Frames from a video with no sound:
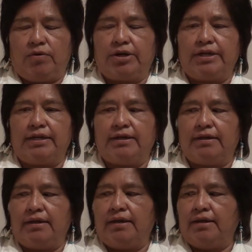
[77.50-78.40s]

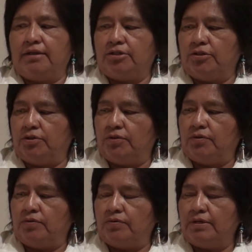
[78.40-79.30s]
working
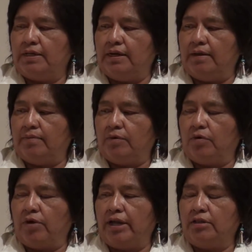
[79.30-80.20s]
to
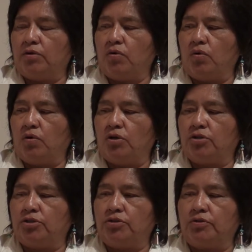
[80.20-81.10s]
grind the corn
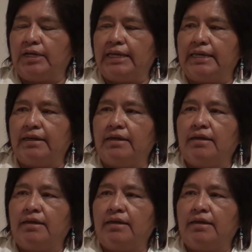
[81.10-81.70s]
to a